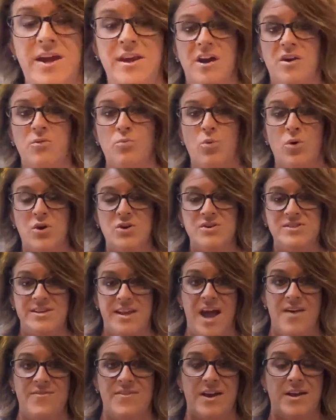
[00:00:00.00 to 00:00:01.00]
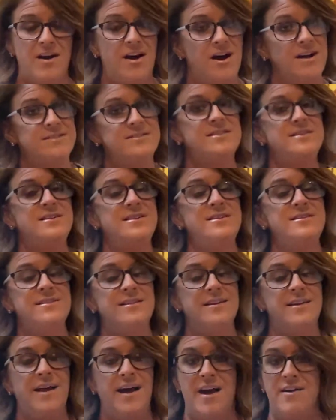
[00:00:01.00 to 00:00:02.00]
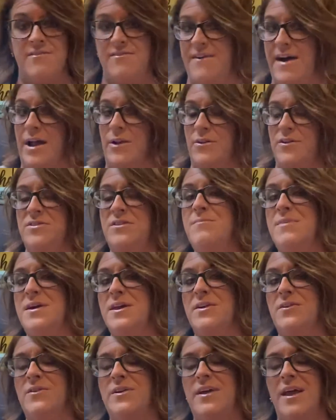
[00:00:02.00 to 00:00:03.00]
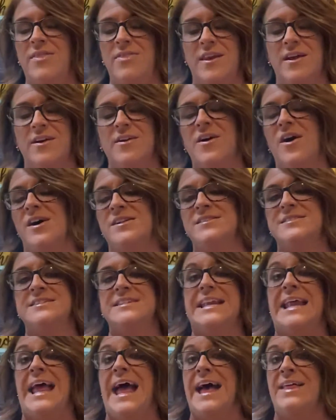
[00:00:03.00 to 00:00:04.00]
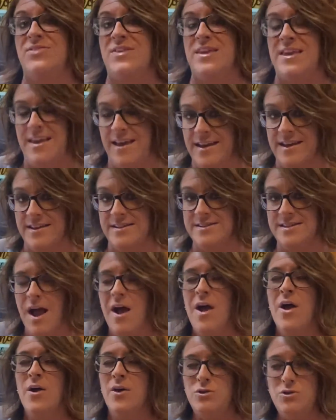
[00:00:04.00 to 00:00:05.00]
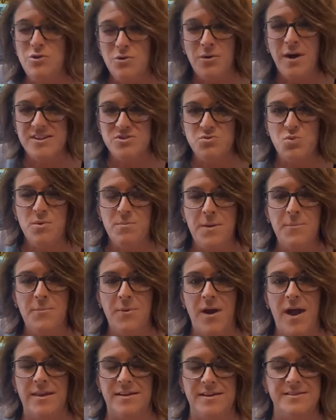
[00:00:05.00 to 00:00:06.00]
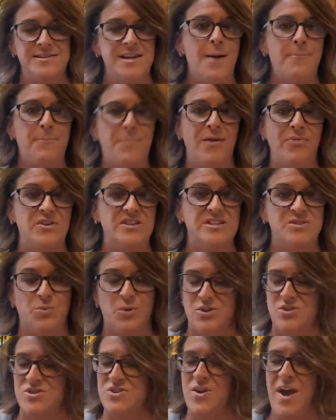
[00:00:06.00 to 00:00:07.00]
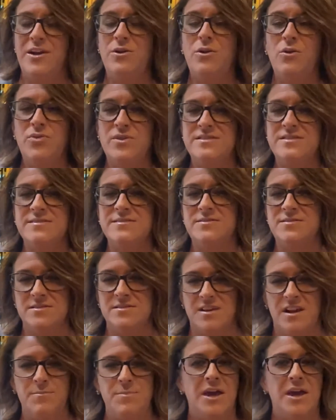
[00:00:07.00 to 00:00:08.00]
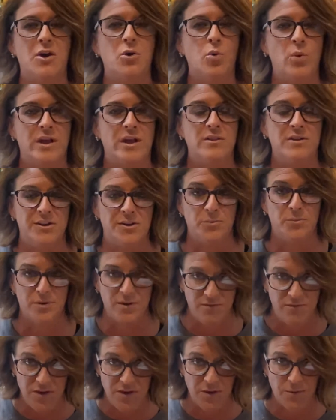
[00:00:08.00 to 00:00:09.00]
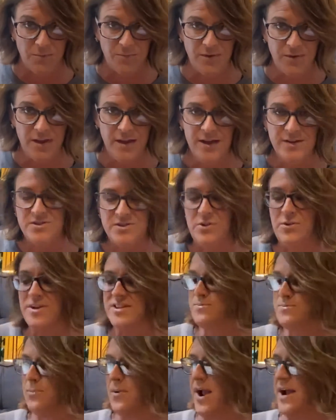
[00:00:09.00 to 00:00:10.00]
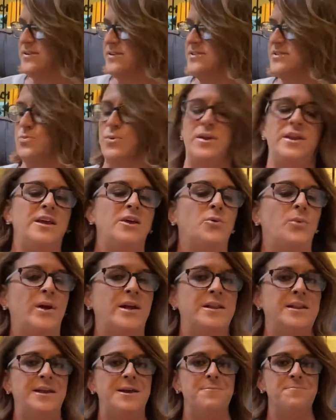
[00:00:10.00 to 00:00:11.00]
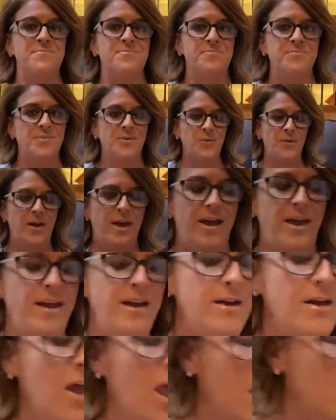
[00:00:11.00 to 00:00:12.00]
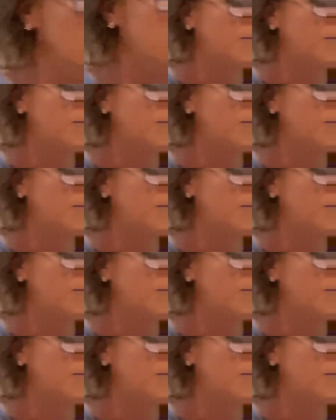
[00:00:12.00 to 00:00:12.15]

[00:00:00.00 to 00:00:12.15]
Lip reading: on words that have a consonant, a vowel in the middle, and then a consonant at the end. You guys remember how to tap out these words, so I know this is just going to be a quick little review. So let's practice really quickly, okay? The